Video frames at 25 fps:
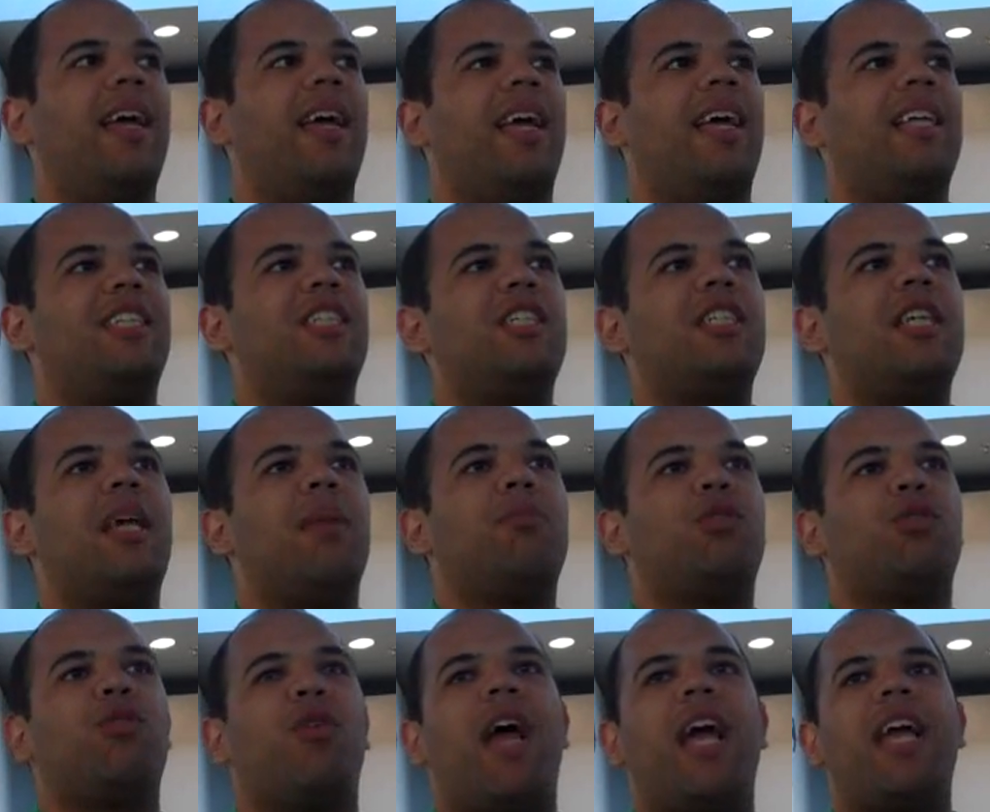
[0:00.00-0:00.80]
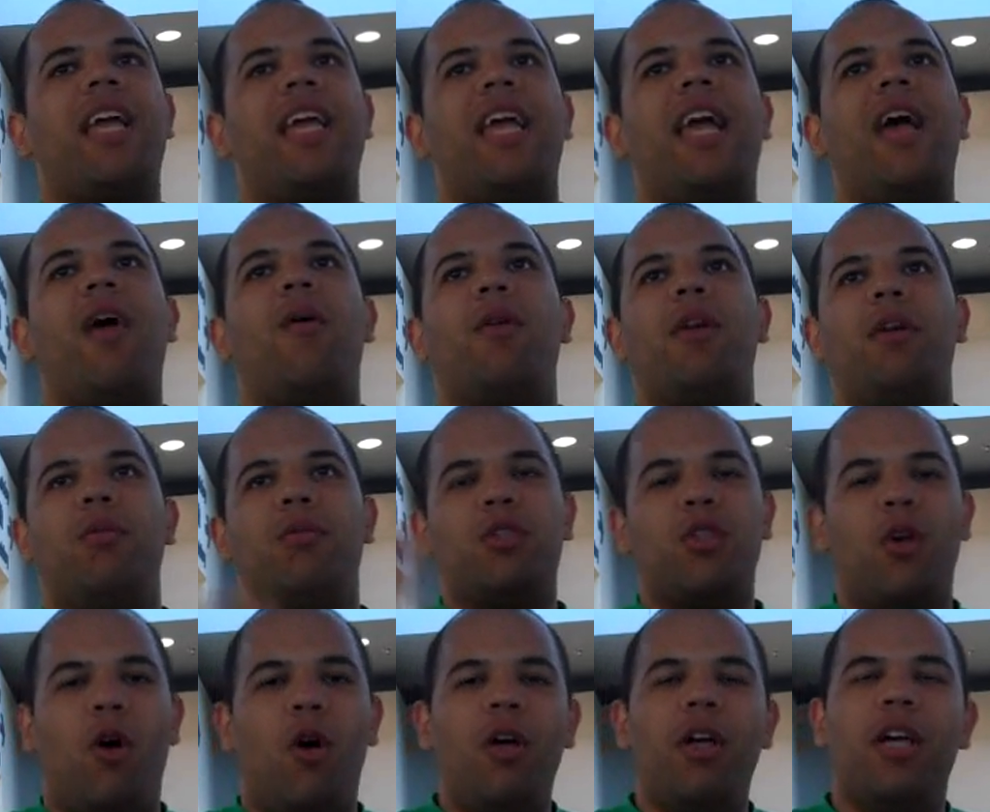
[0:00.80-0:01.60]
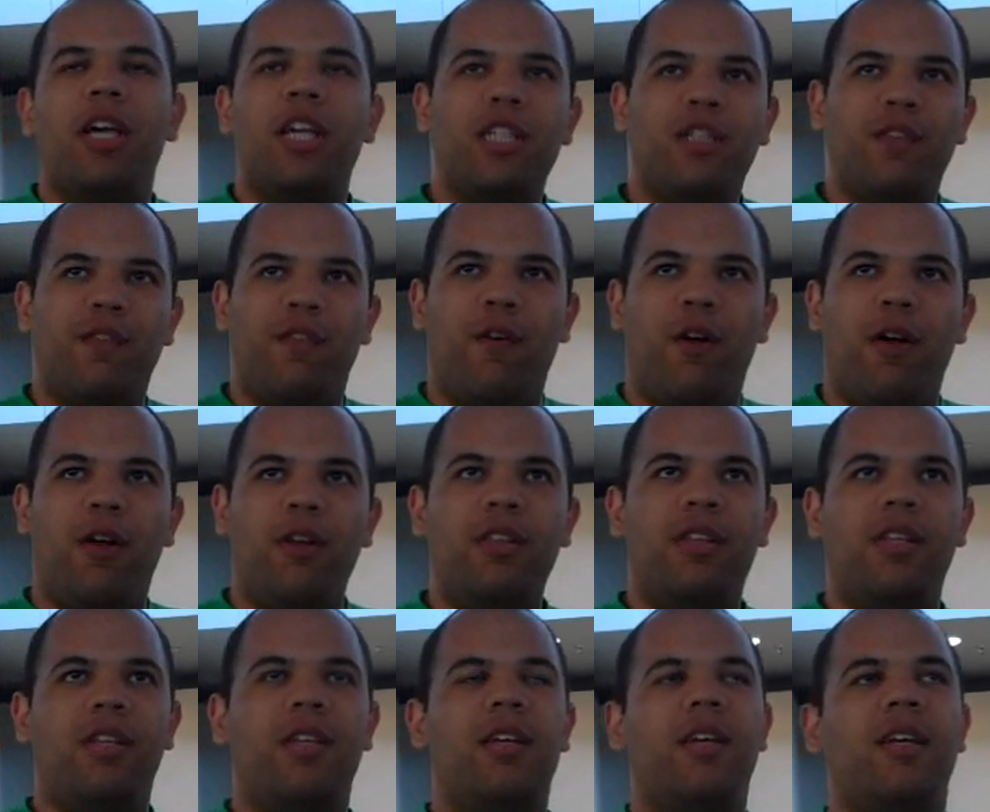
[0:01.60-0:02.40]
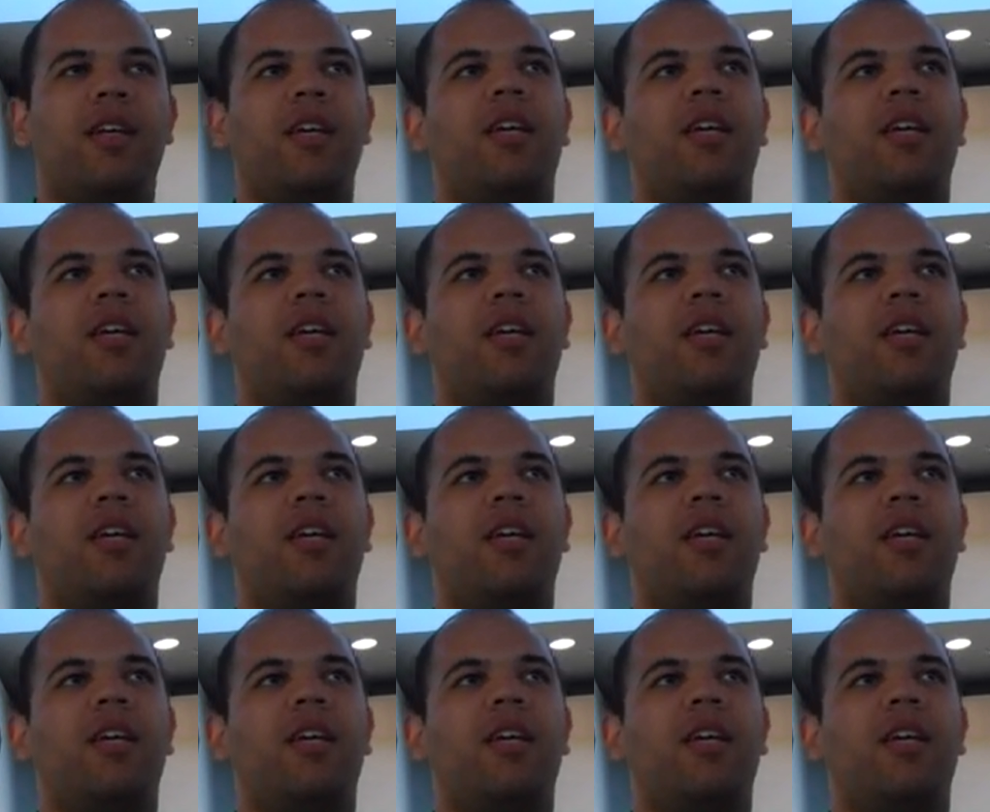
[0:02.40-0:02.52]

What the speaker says: it just kept dragging out, and it was all his fault.